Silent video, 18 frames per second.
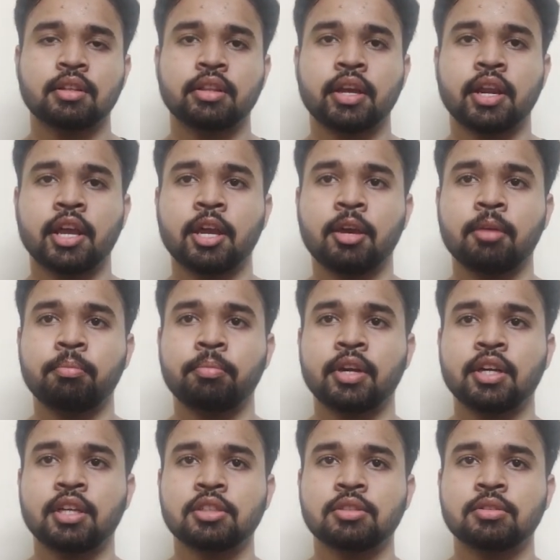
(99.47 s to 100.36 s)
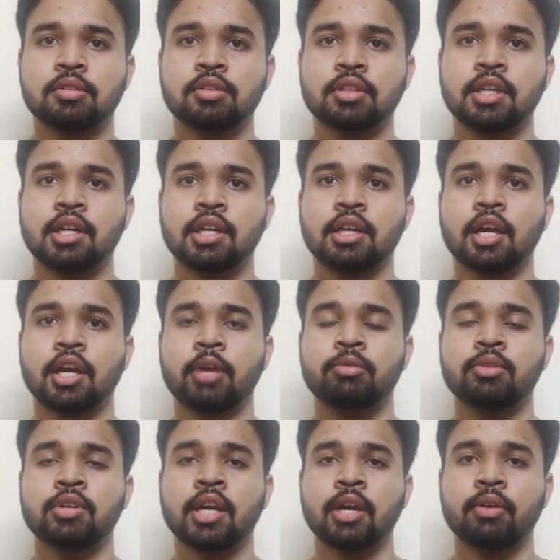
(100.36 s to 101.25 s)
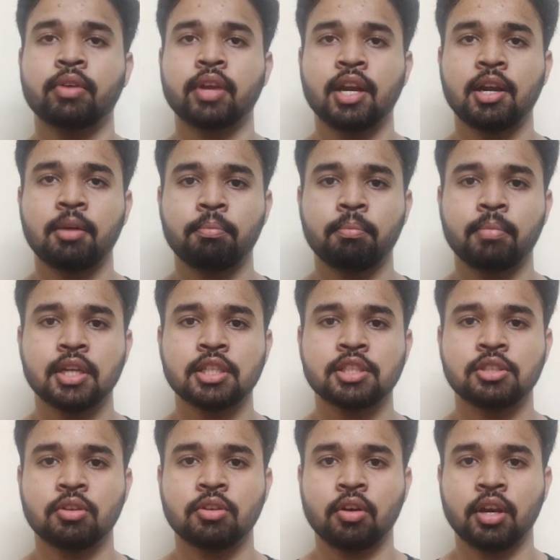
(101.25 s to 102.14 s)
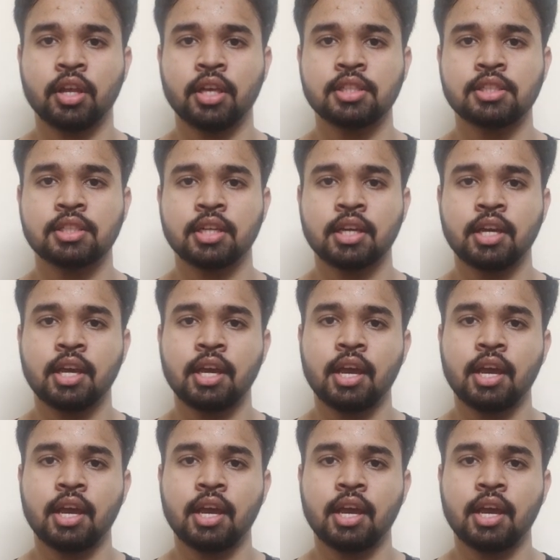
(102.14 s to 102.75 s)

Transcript: then I am pretty sure that I would have gained much knowledge